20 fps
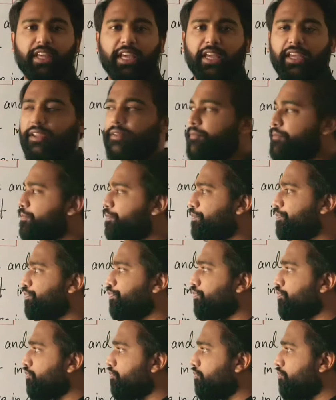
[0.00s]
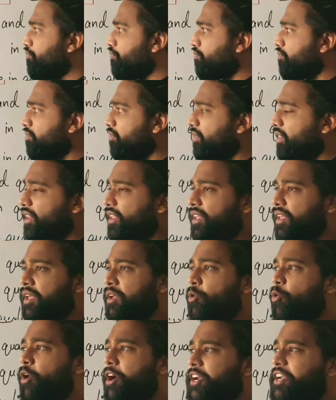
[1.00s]
thing.
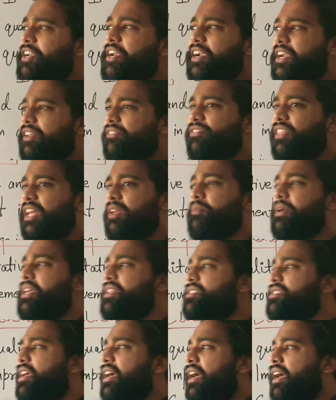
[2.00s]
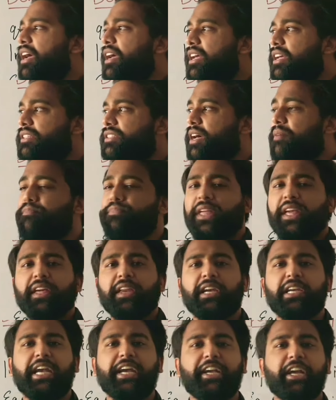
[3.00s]
Quantitative thing means something
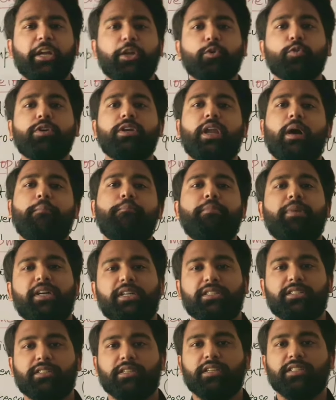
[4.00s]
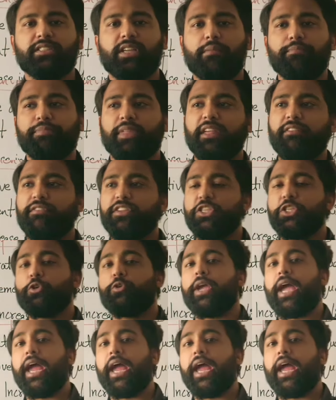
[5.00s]
related to numbers, something which you